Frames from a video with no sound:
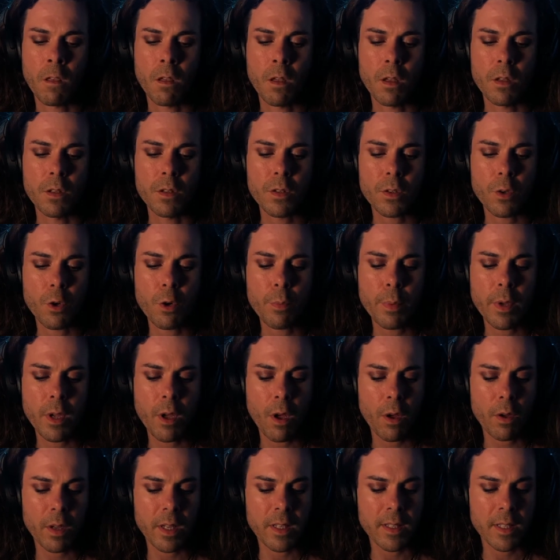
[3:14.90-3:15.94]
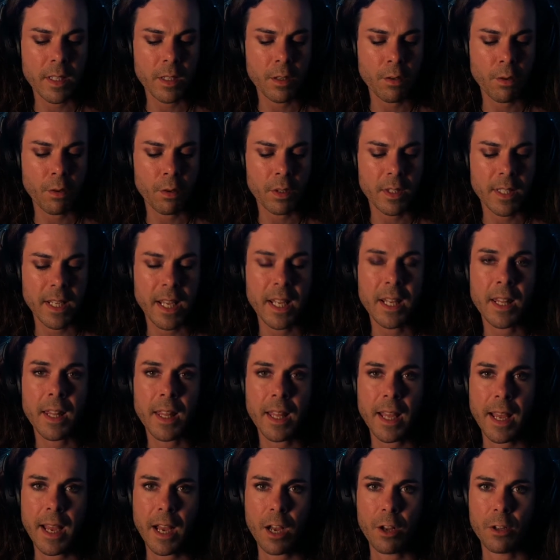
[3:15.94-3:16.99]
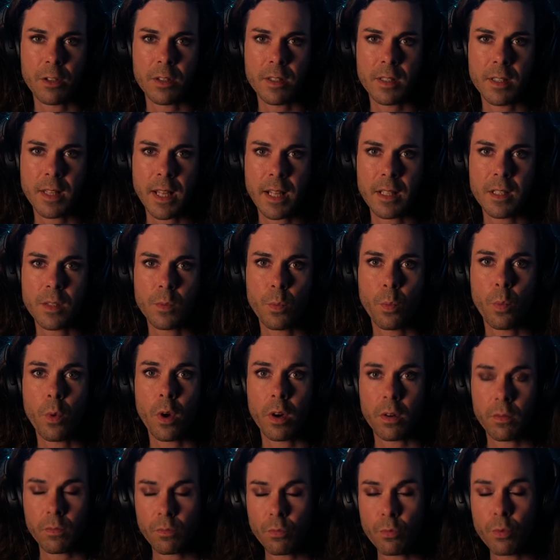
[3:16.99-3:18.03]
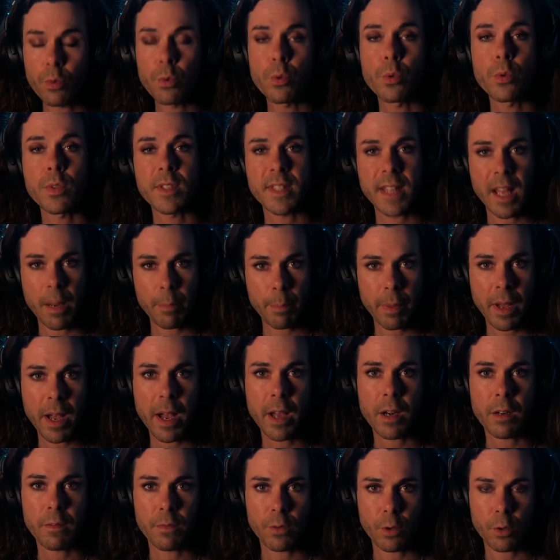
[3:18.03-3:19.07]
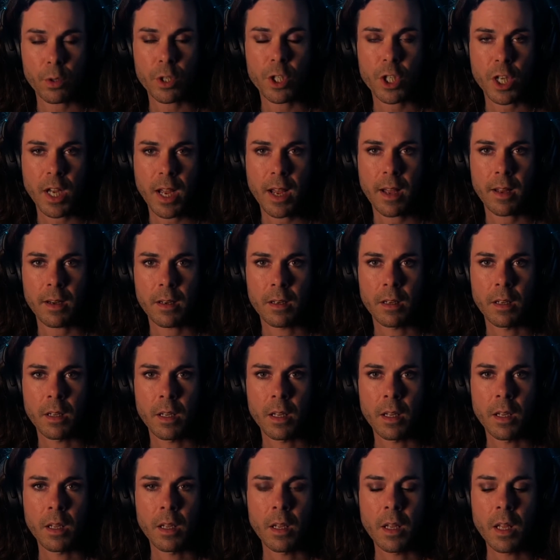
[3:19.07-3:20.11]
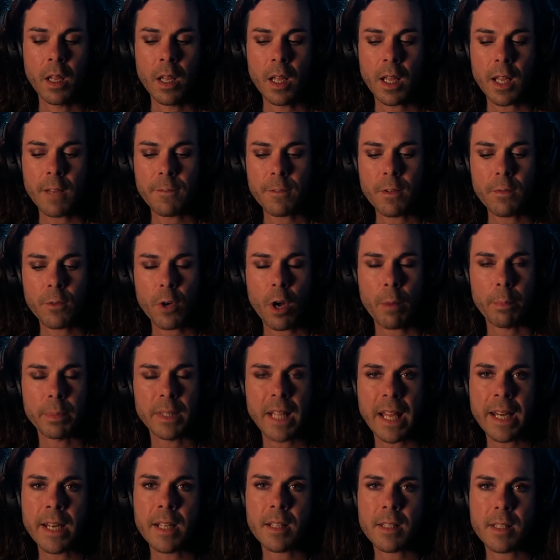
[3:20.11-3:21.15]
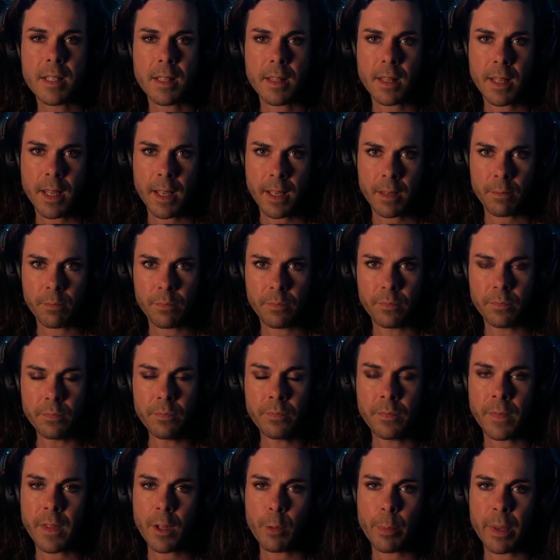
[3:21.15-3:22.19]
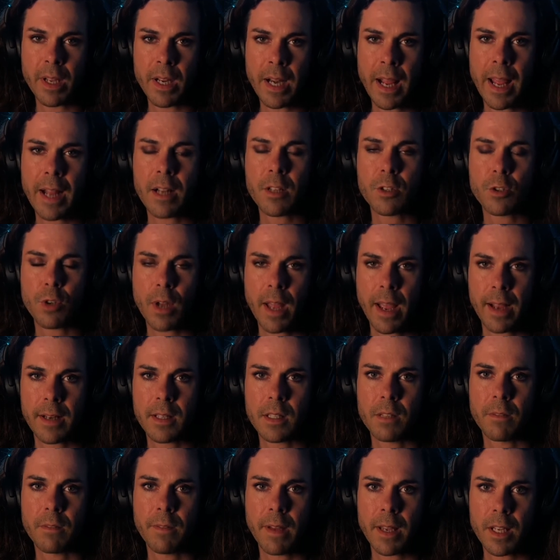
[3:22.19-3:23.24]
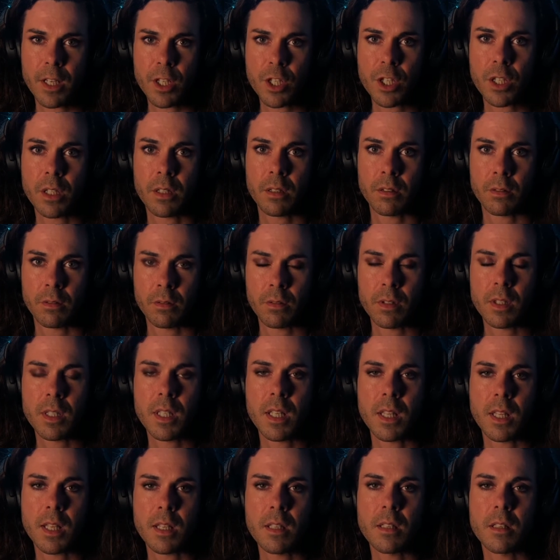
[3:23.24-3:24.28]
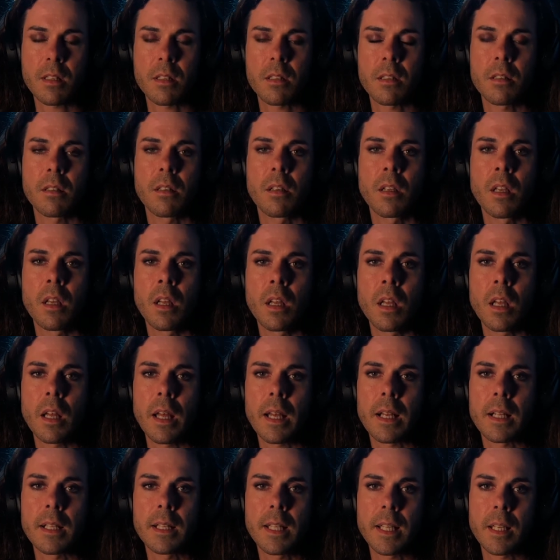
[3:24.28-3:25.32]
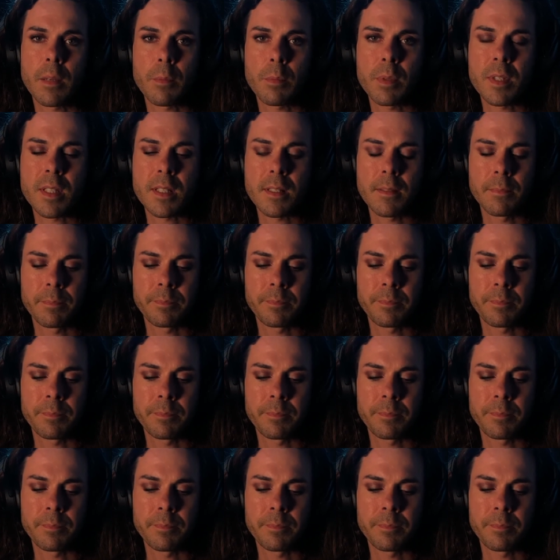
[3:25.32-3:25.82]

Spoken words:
Scorpio is in your 10th house. That's what rules that part of your chart. If you've got planets in there, there'll be an extra activation to this eclipse.